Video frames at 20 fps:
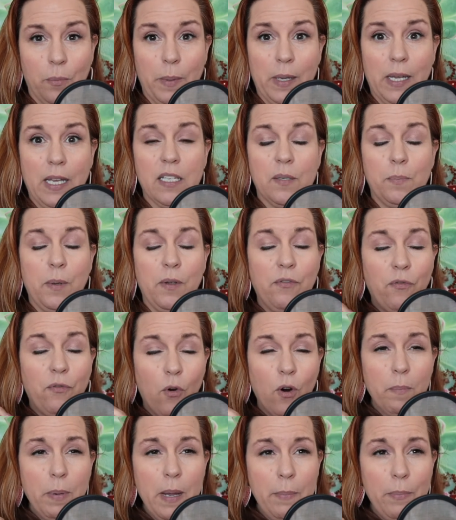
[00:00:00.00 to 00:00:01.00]
Because
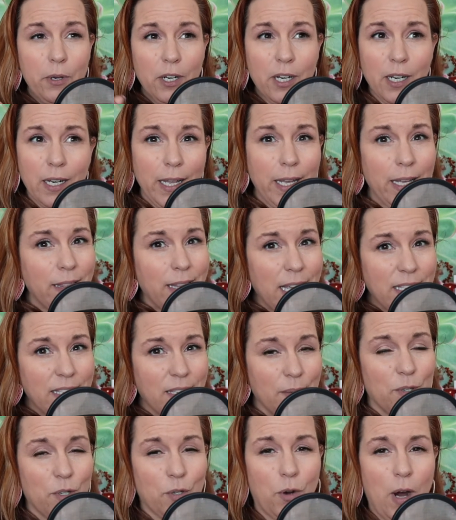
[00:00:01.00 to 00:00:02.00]
before people are going to hit that
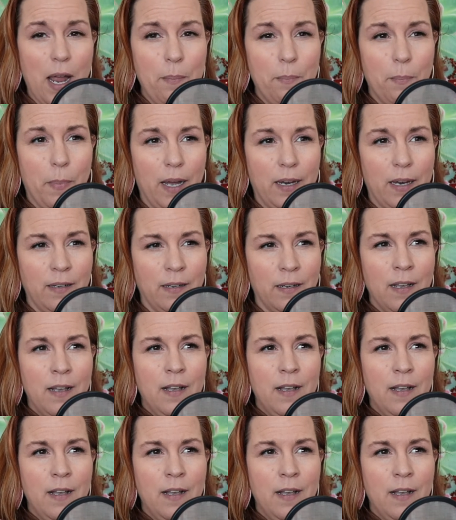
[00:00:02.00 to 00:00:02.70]
subscribe button,